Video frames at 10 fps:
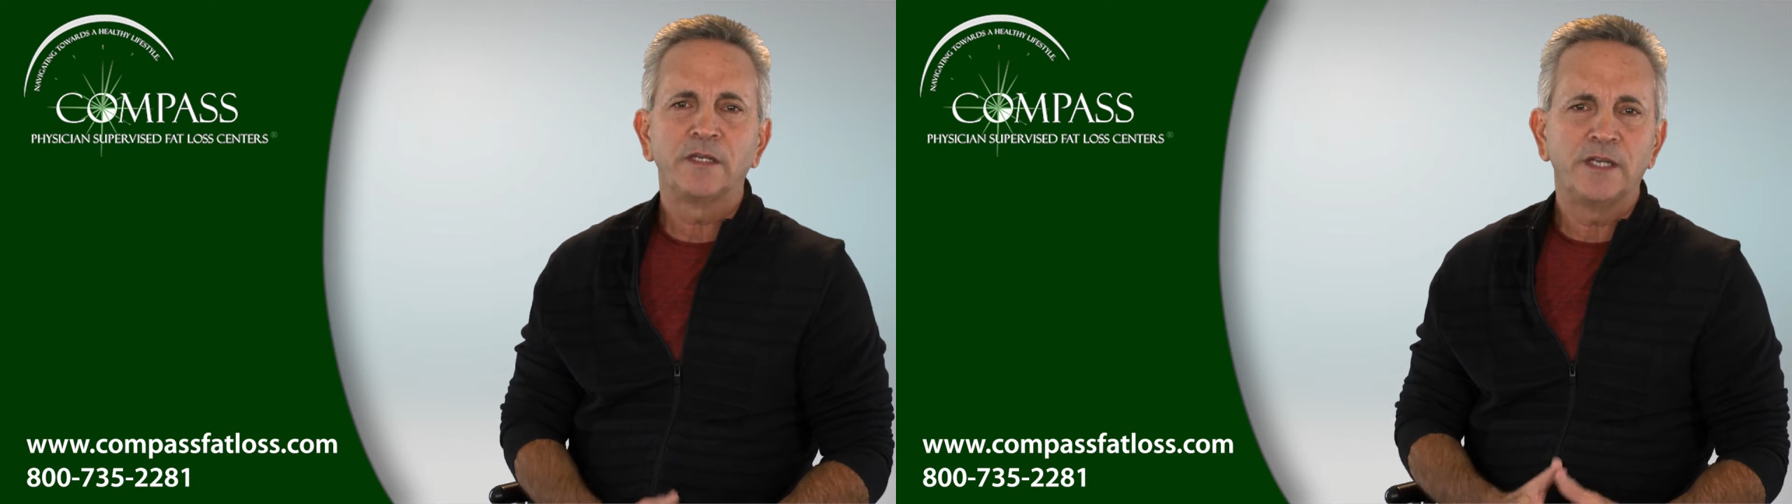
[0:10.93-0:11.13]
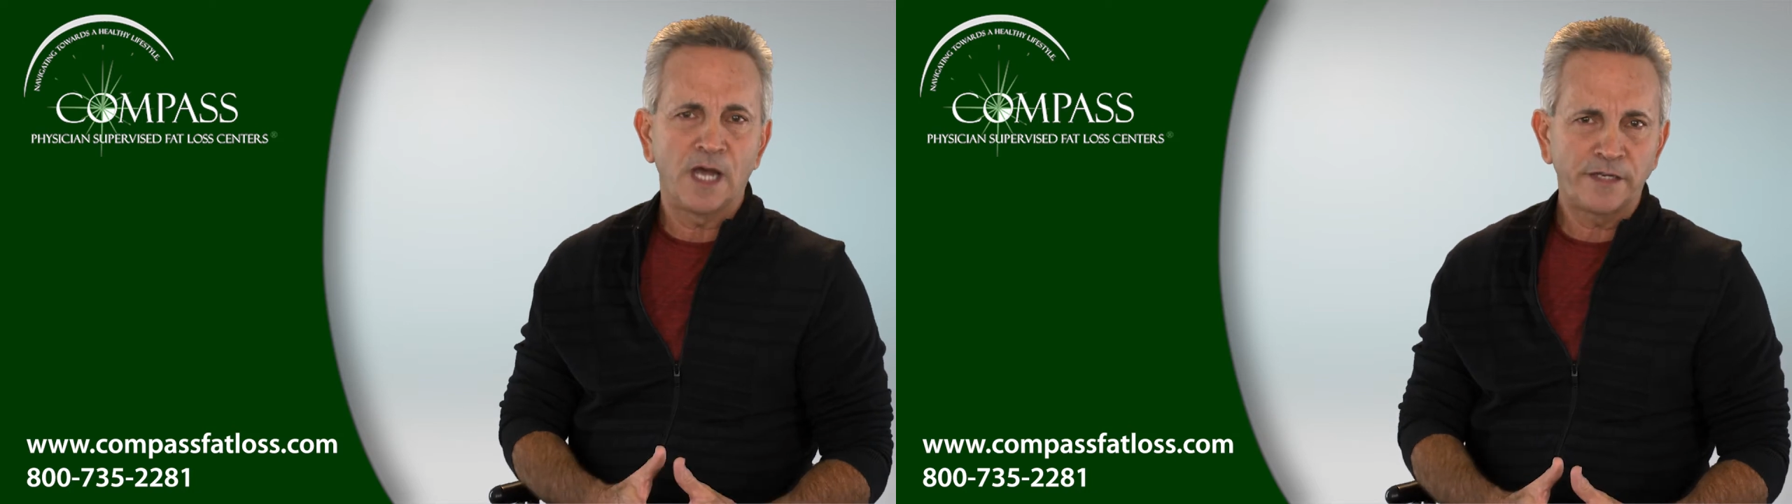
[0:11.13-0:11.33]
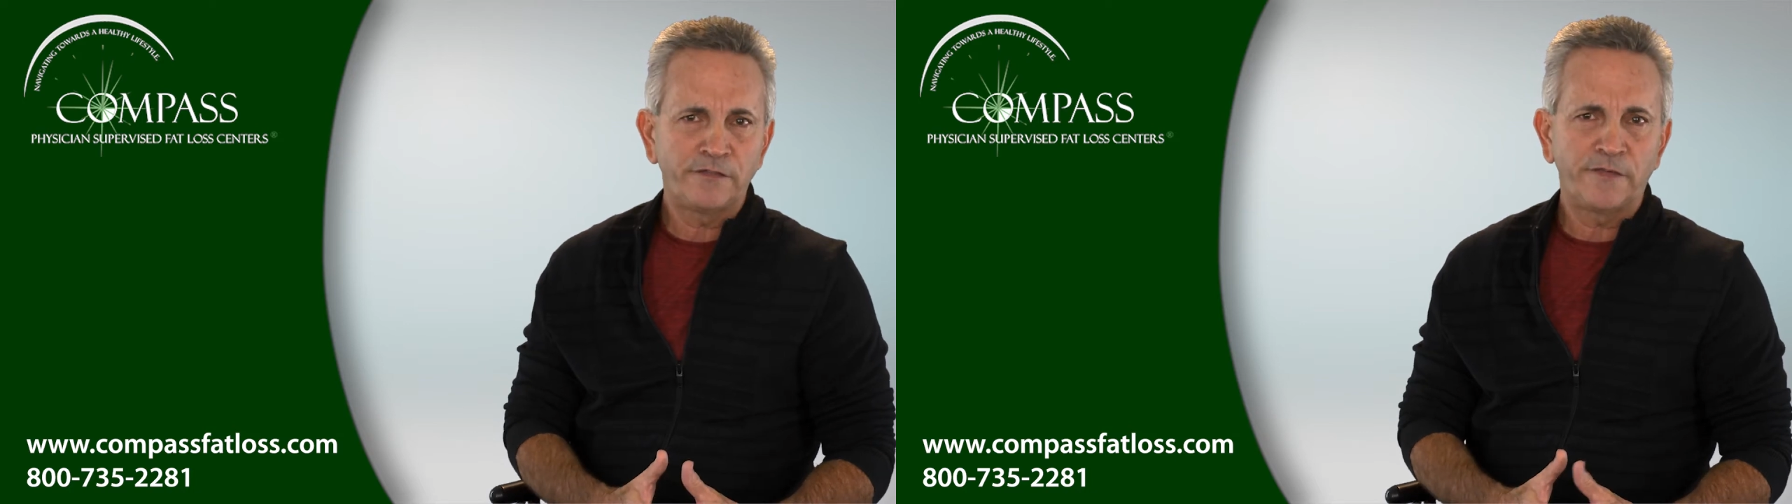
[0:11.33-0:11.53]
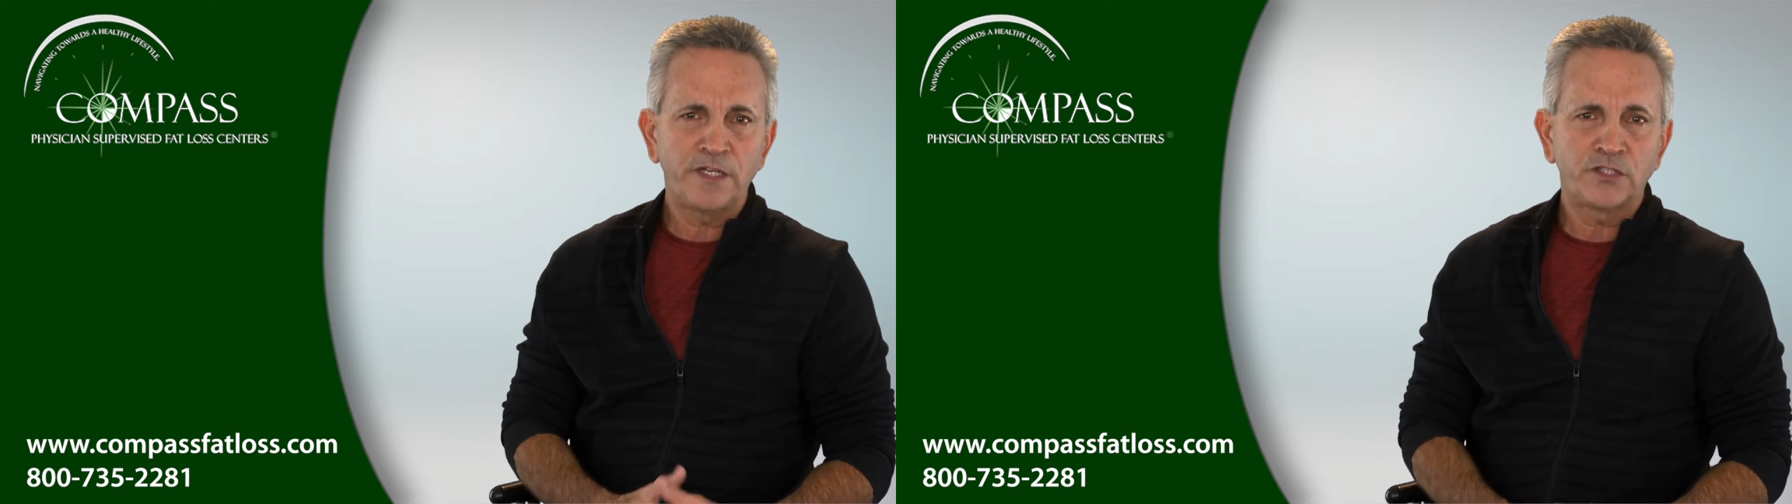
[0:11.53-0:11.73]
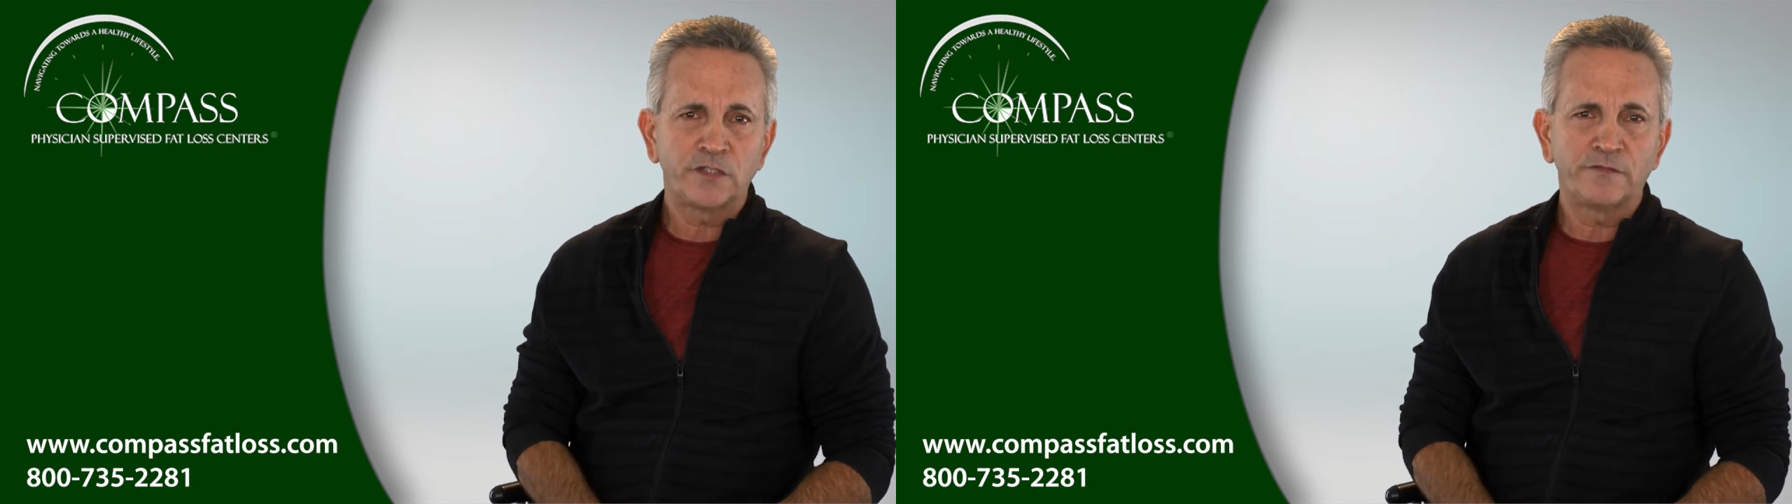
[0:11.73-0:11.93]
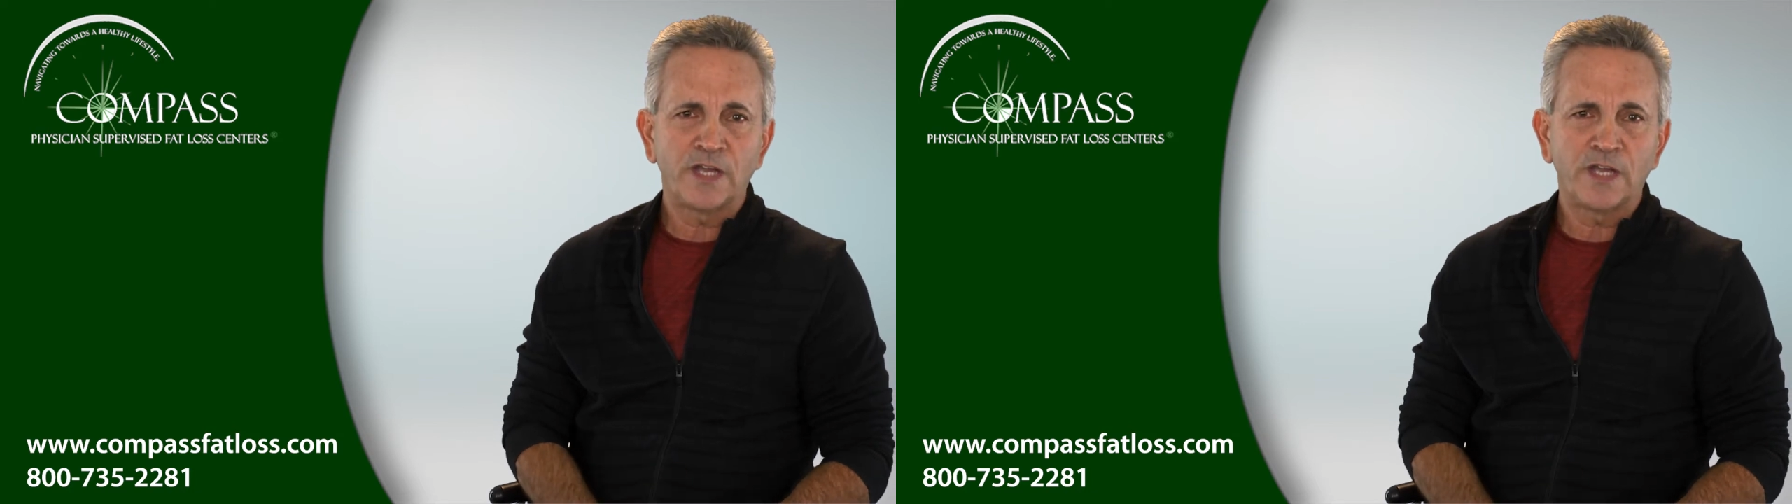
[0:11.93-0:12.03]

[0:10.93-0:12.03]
non invasive